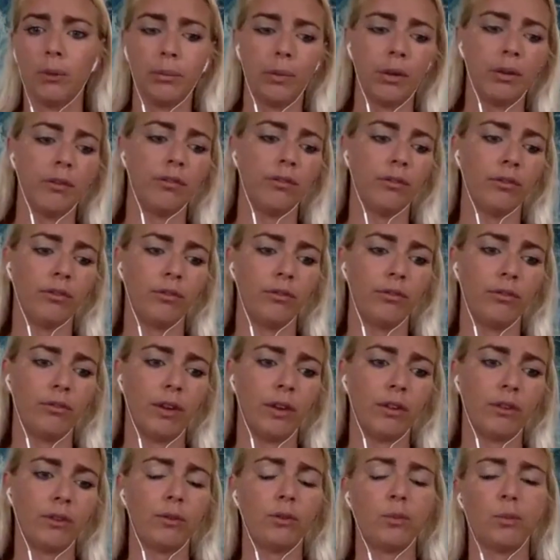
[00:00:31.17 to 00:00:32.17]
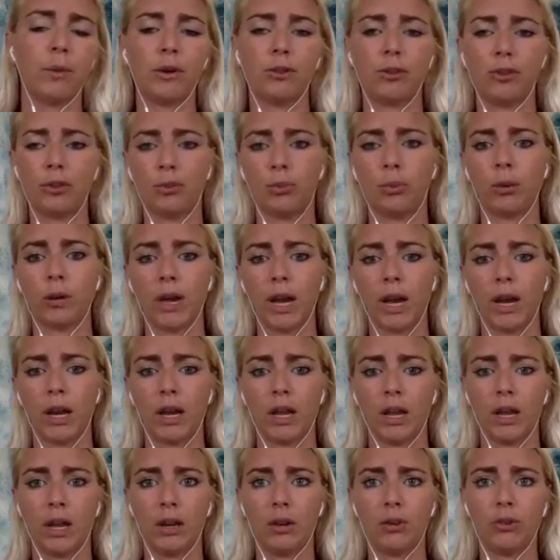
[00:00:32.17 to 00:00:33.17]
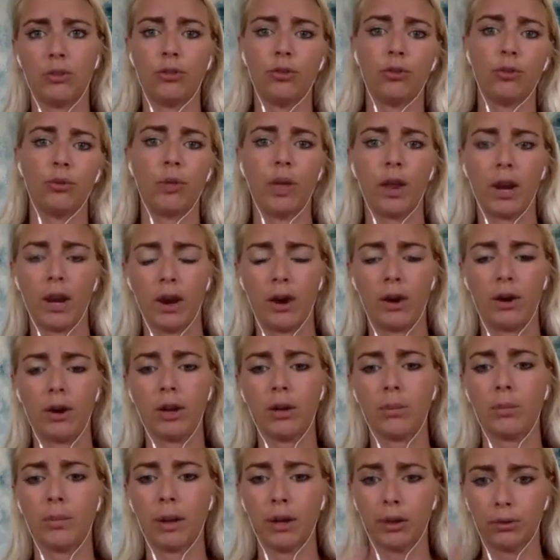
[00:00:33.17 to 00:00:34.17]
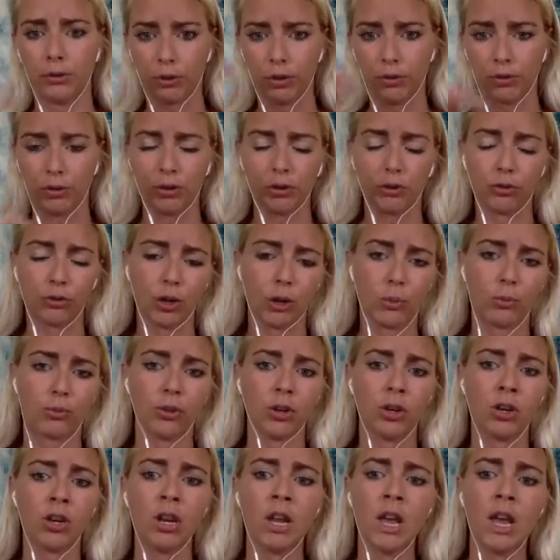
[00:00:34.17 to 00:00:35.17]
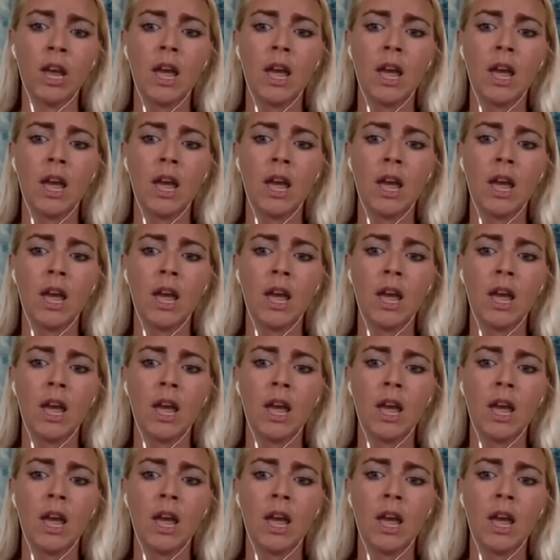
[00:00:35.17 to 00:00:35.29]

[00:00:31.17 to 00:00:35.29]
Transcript: invasive species would get into that area based on the description.